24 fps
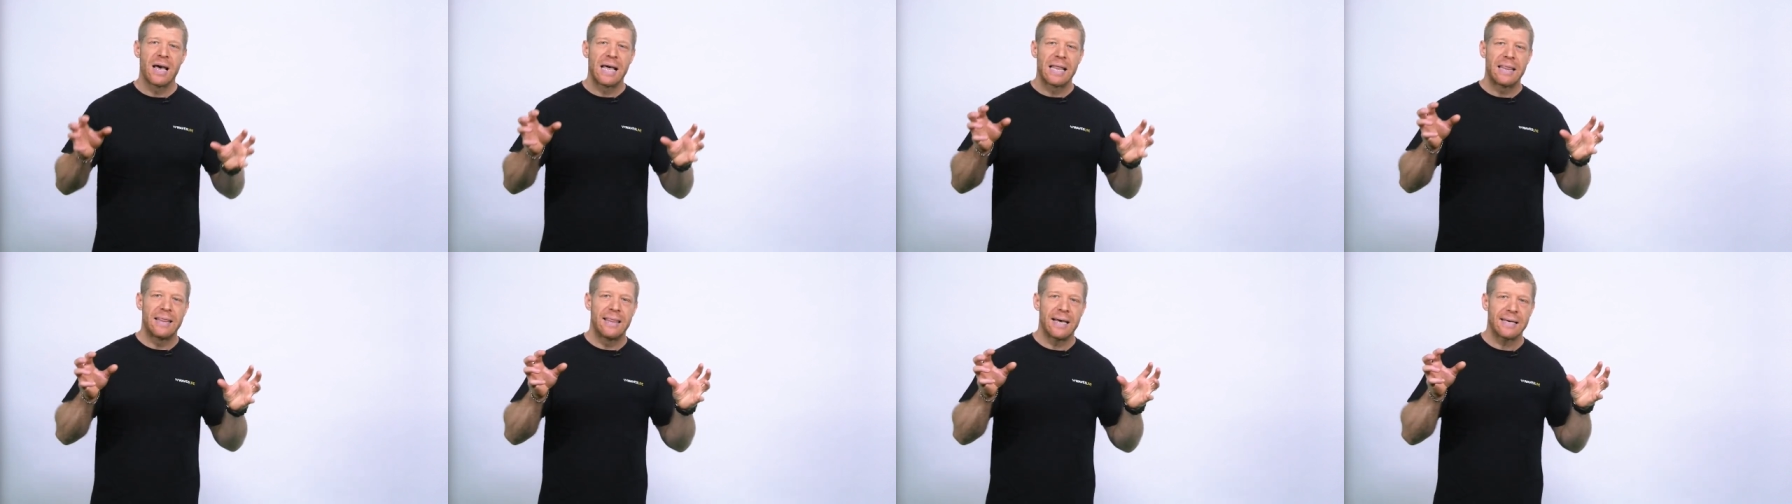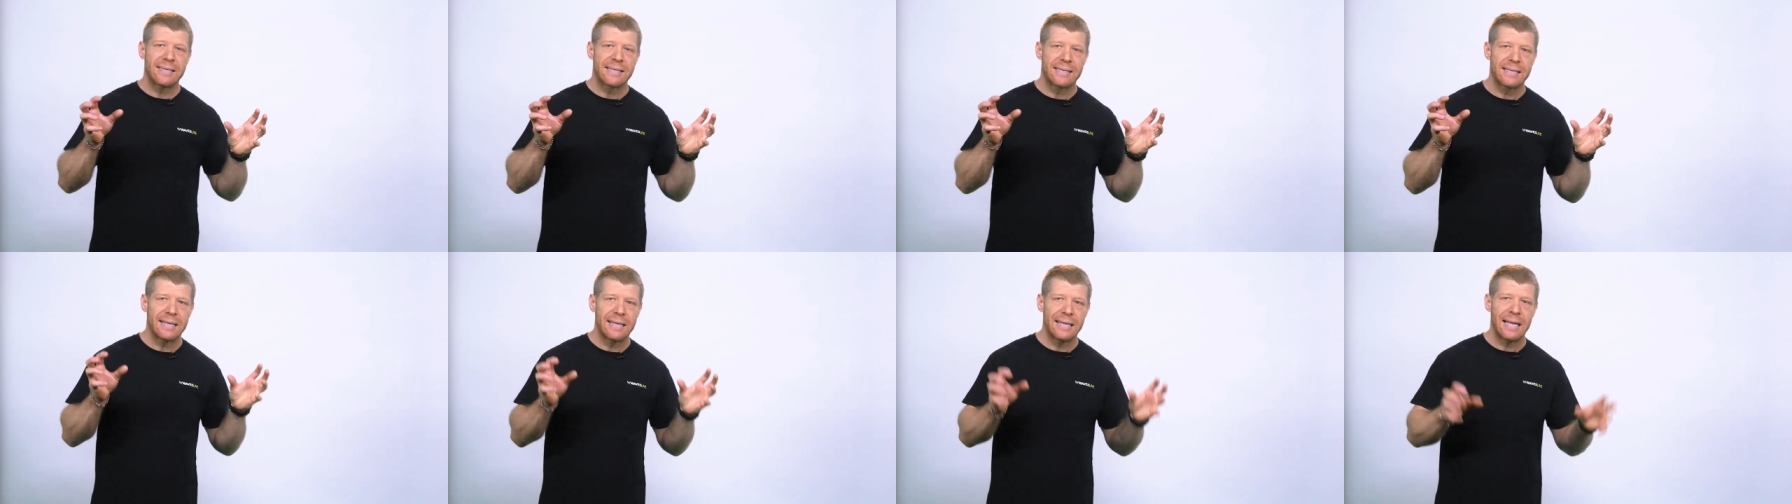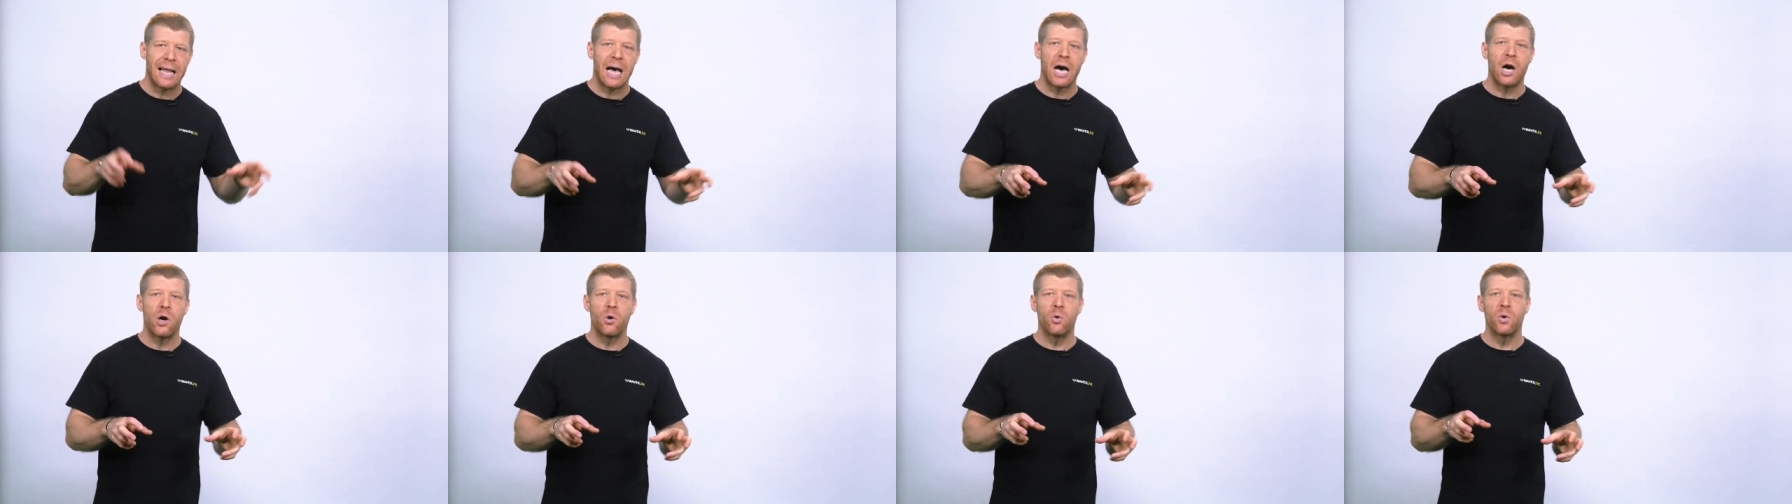thus
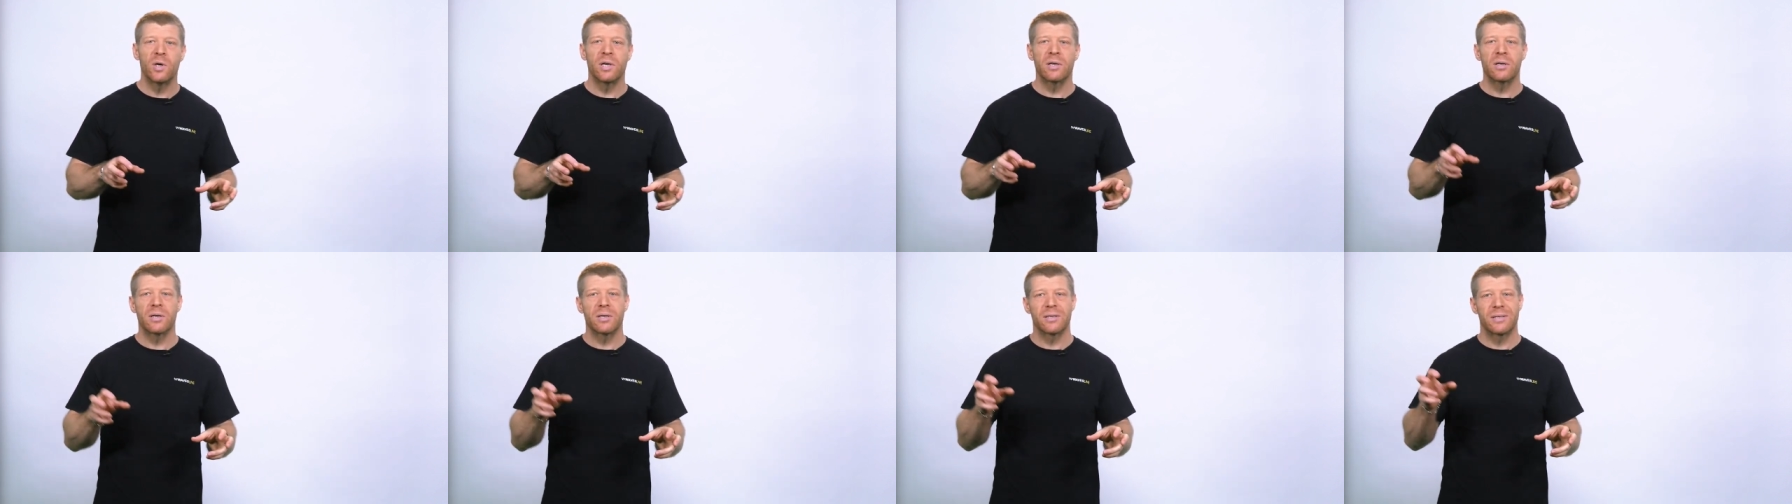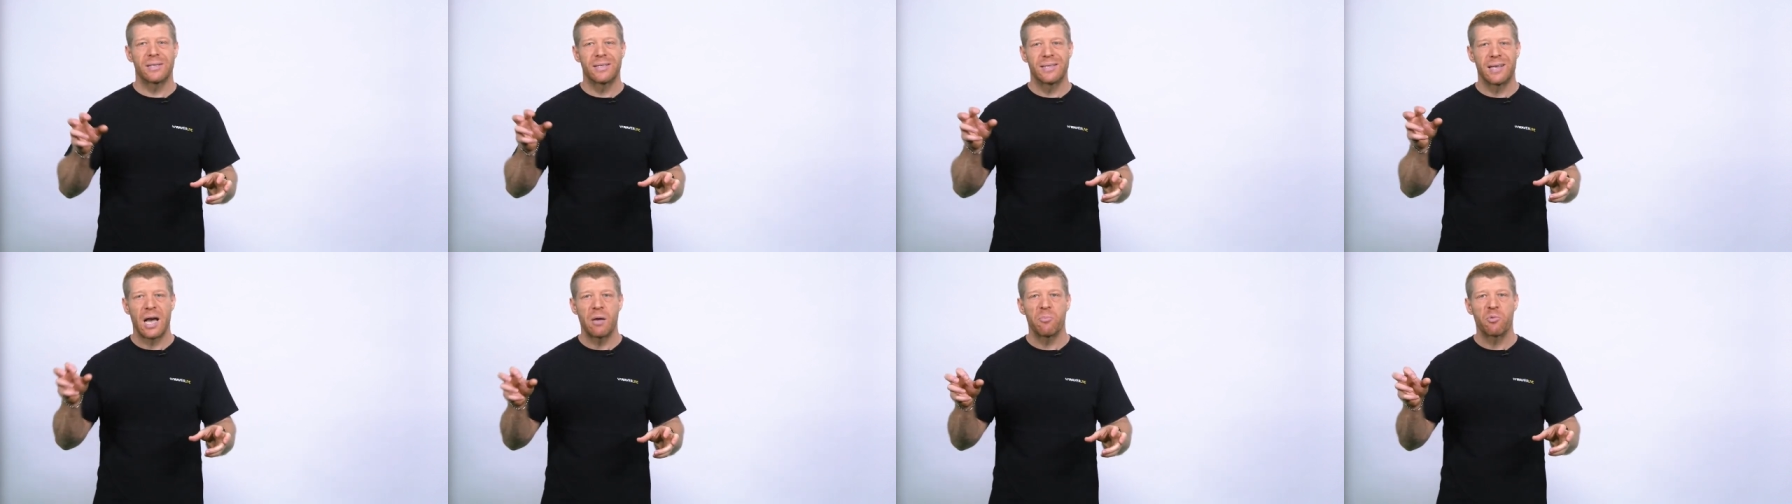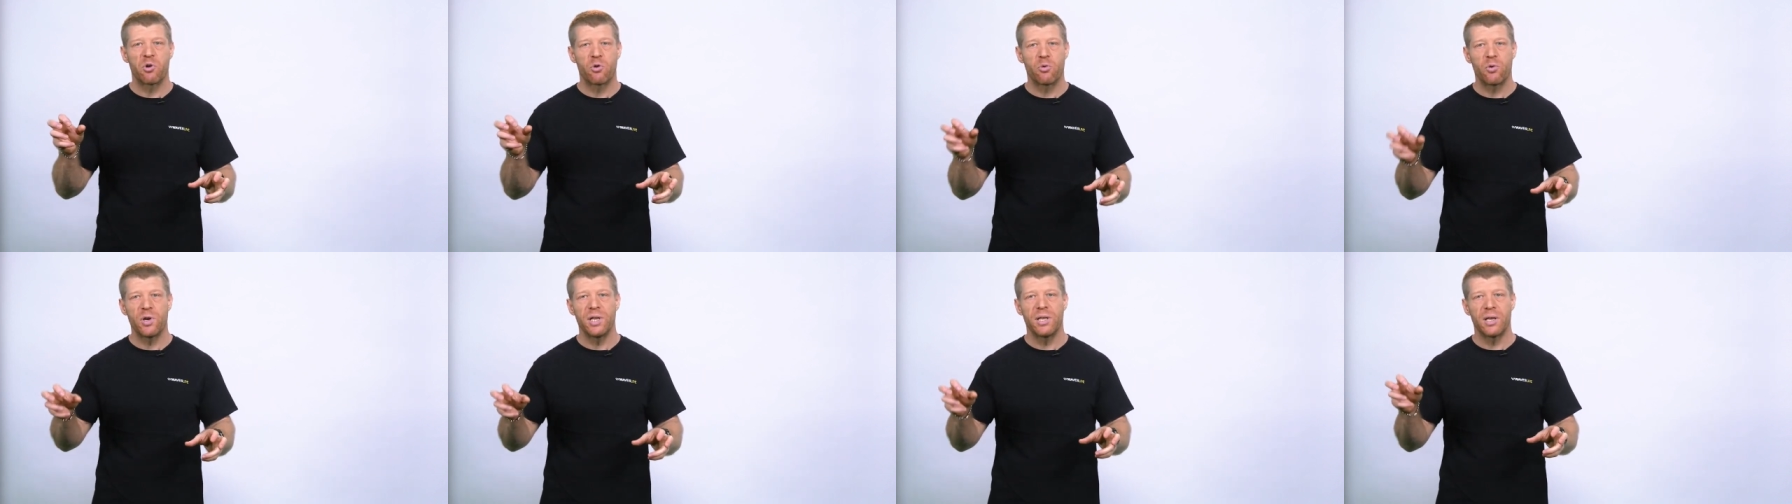allowing
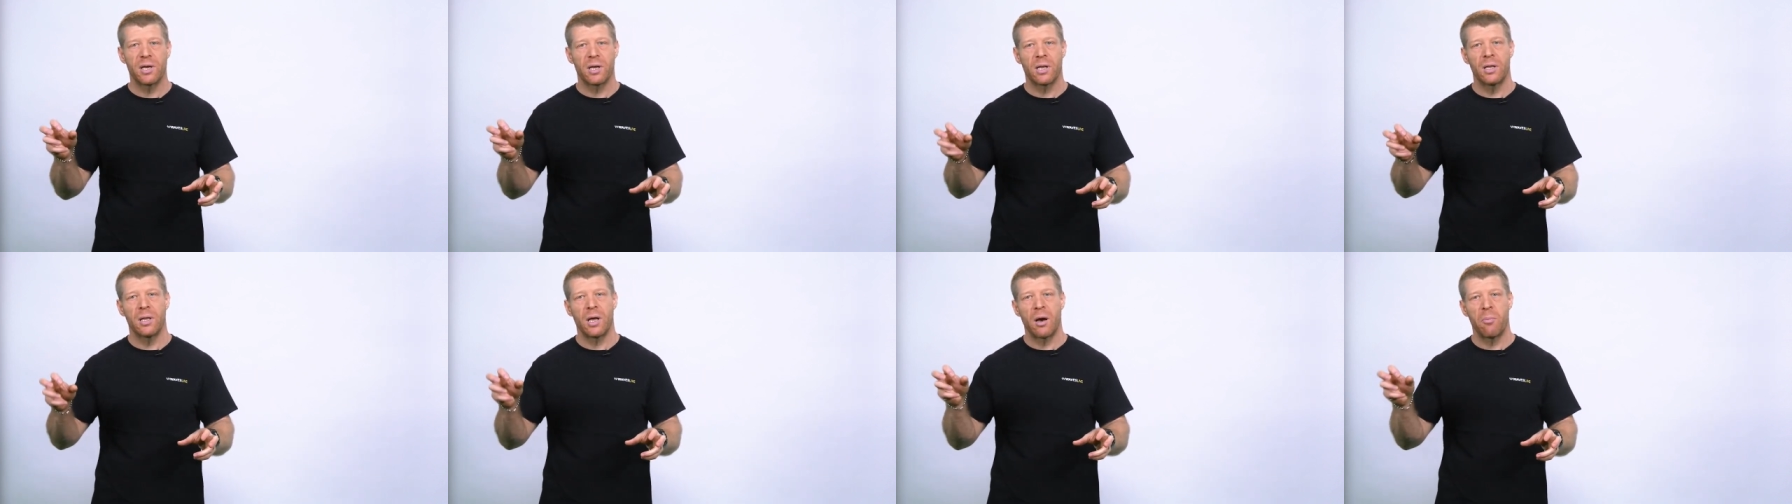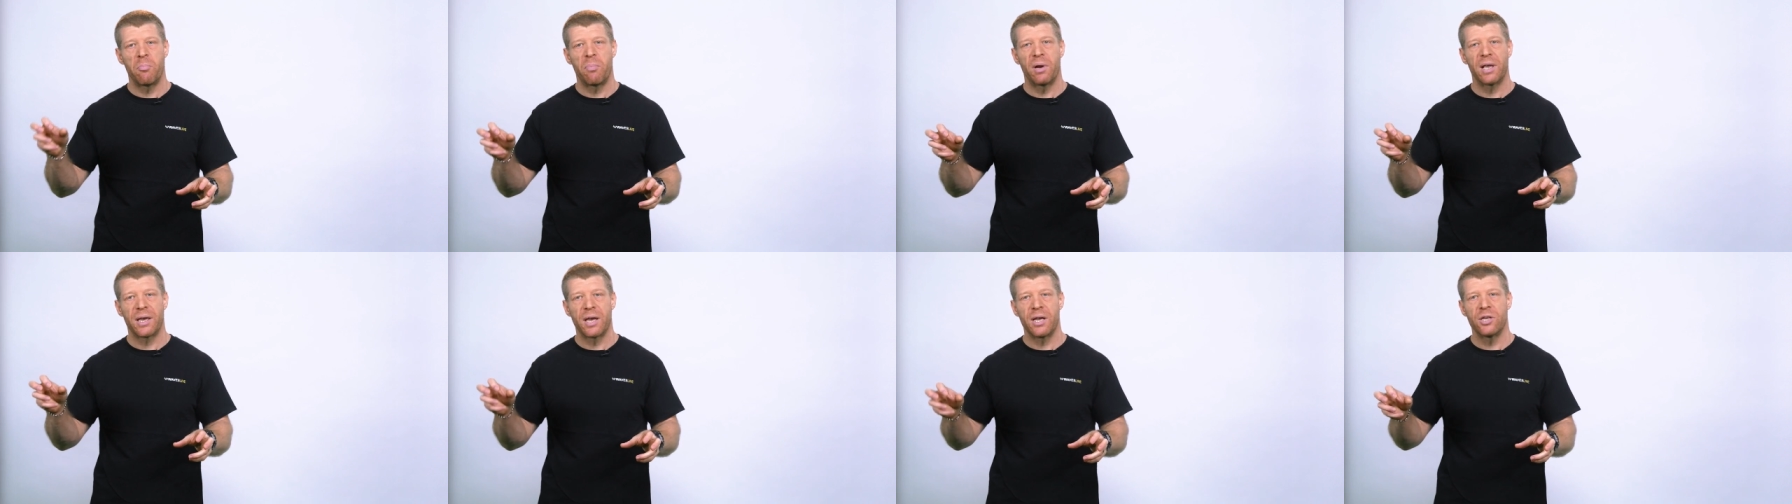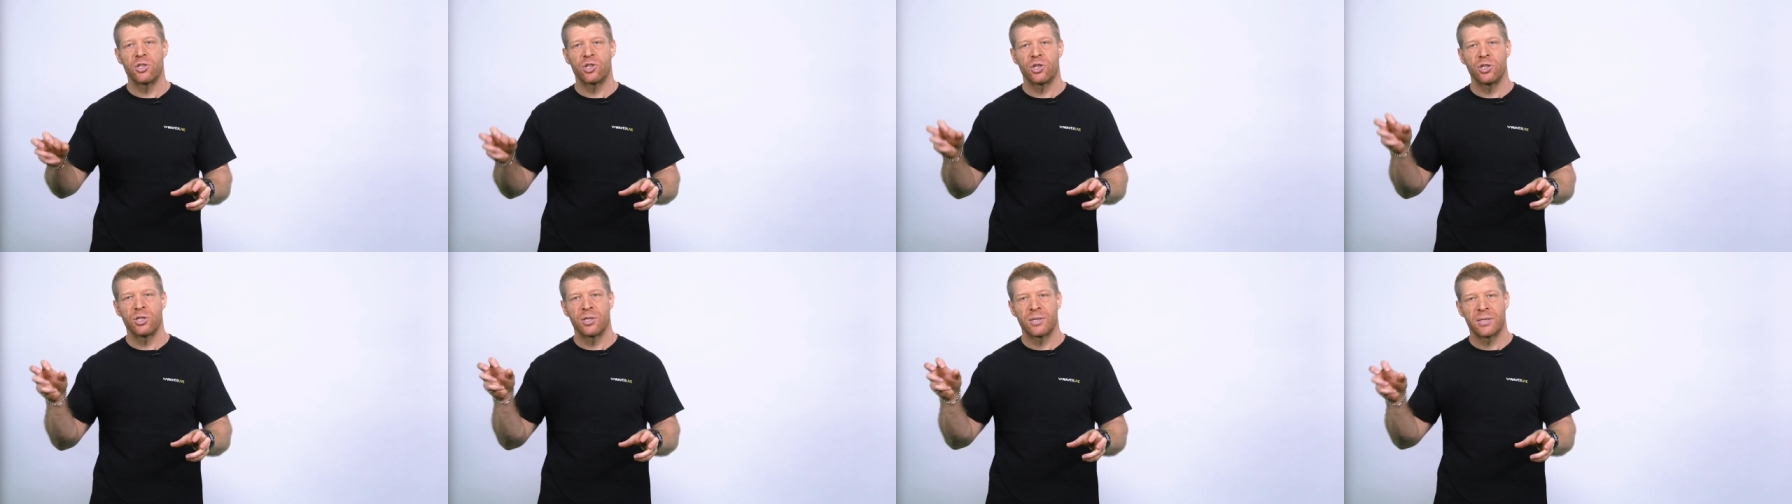time-critical
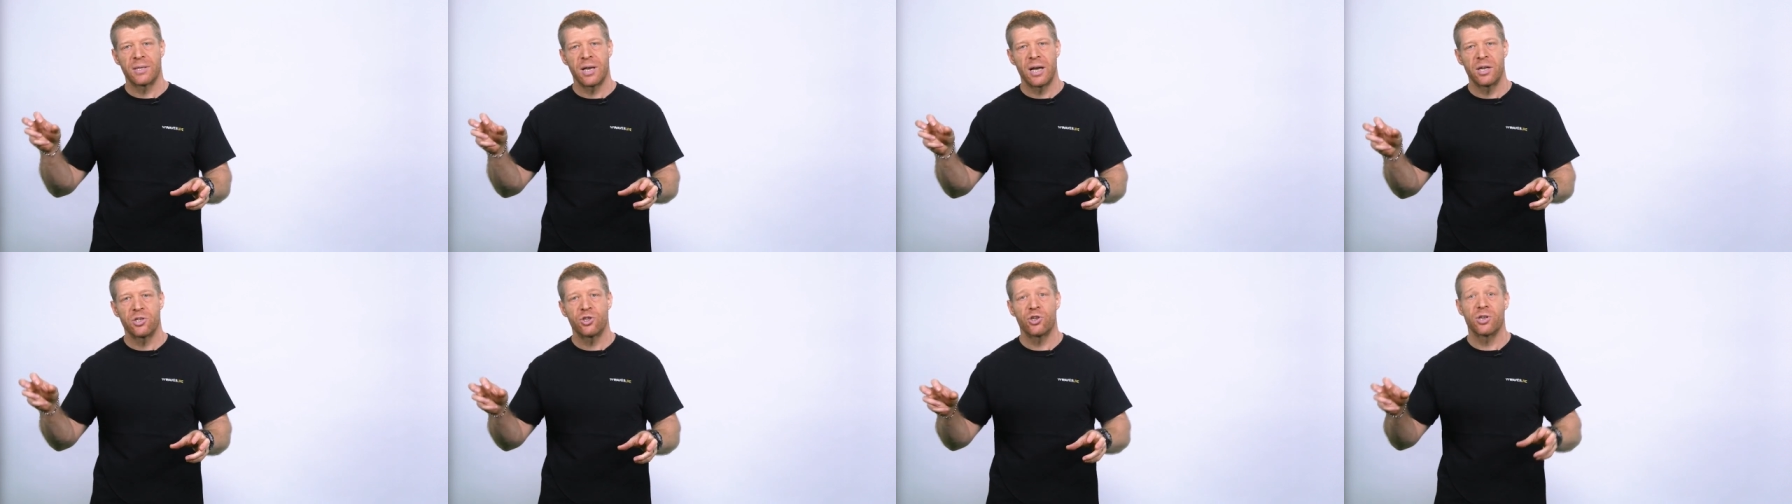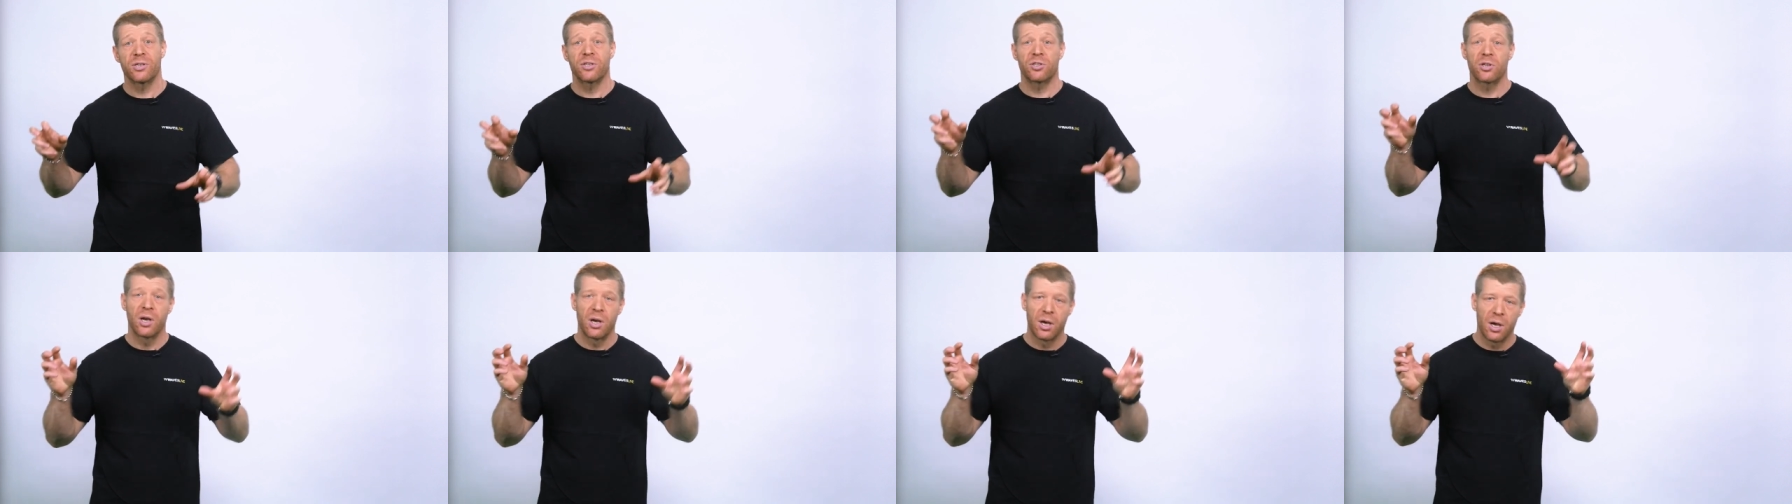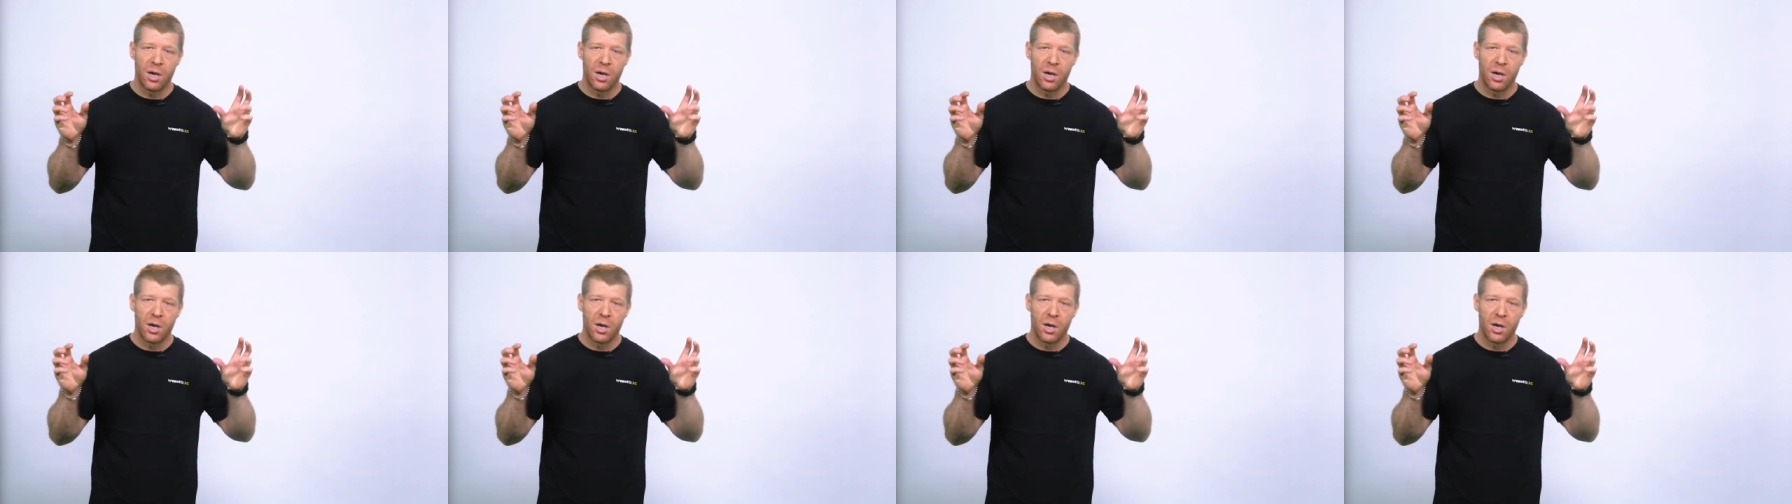applications such as